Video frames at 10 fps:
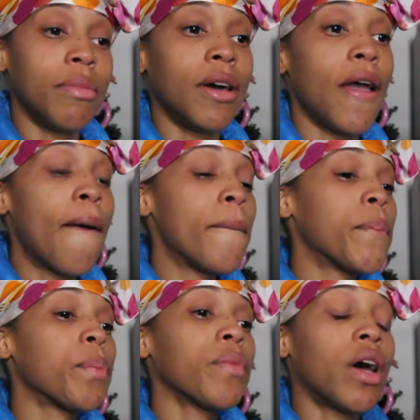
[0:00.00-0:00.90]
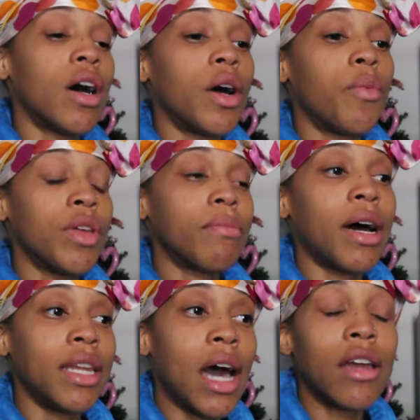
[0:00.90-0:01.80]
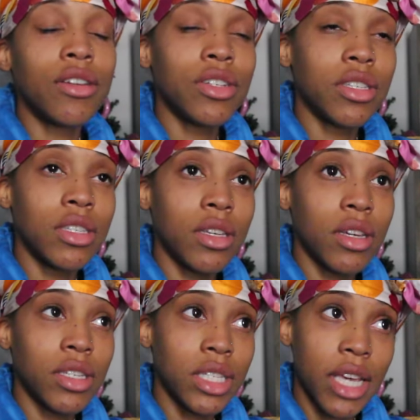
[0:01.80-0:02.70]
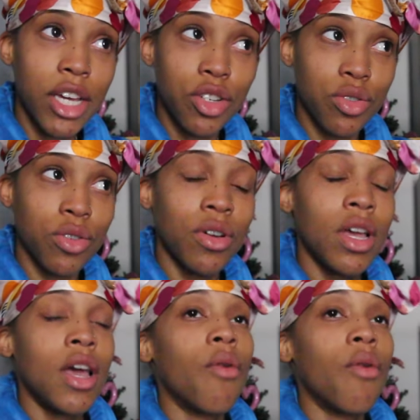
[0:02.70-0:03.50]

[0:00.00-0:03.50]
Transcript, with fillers: But um, with my doctor's schedule,